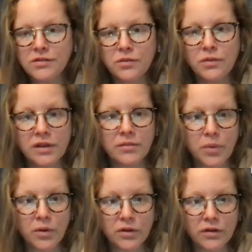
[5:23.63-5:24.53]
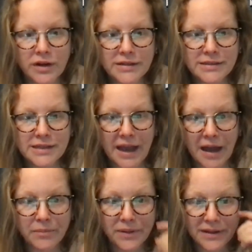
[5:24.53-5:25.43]
So when the Ebola crisis
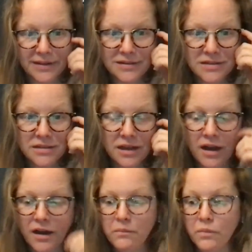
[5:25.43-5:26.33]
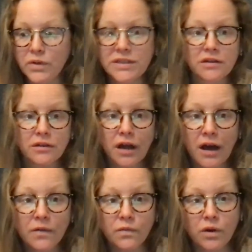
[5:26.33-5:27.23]
happened, we did a
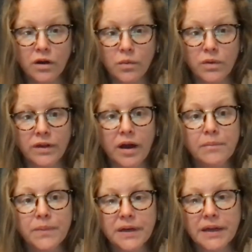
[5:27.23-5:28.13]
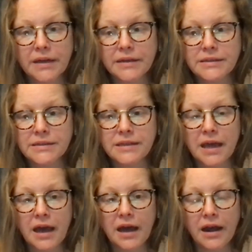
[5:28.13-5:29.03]
lot of work with companies
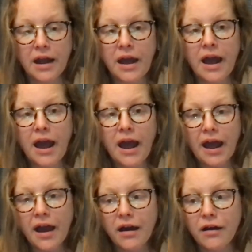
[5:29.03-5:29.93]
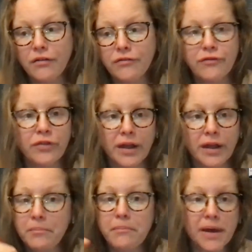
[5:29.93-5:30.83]
that have
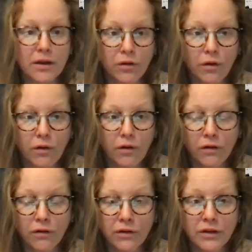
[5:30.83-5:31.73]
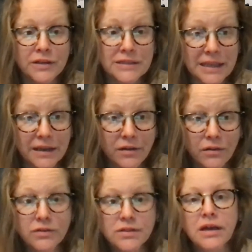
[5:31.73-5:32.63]
like medical
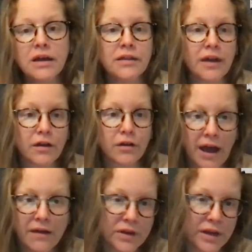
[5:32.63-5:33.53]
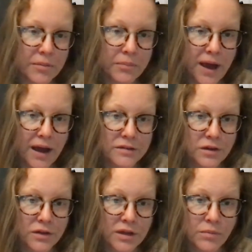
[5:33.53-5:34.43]
skills that could have an impact
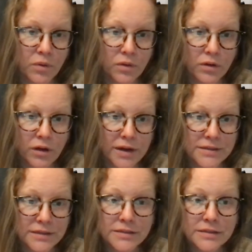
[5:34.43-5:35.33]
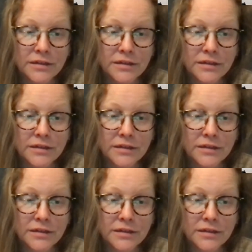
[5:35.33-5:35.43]
on the Ebola crisis.